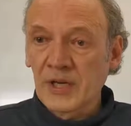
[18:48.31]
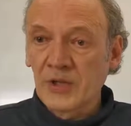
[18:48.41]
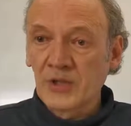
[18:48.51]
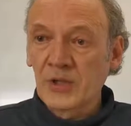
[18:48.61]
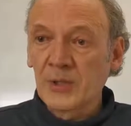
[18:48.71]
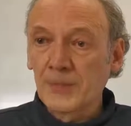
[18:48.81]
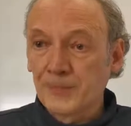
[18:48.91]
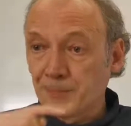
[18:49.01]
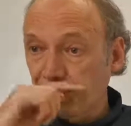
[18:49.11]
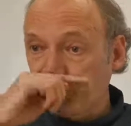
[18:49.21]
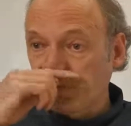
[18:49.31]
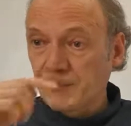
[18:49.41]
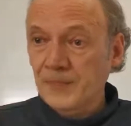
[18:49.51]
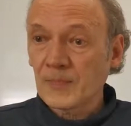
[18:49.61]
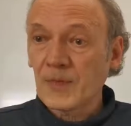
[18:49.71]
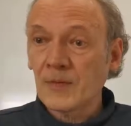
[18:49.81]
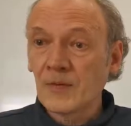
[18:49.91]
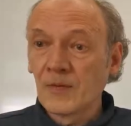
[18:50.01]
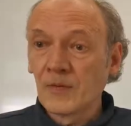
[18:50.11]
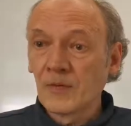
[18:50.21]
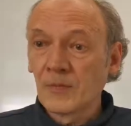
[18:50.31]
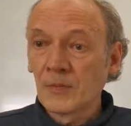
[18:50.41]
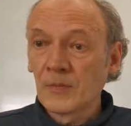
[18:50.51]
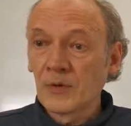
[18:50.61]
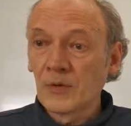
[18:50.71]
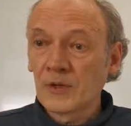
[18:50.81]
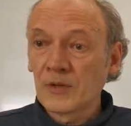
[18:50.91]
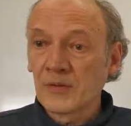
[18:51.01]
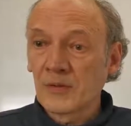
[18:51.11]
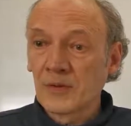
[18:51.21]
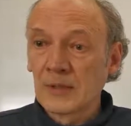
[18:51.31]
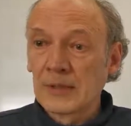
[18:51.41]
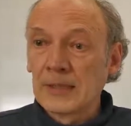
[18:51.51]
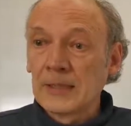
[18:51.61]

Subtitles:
energy. So when we look at the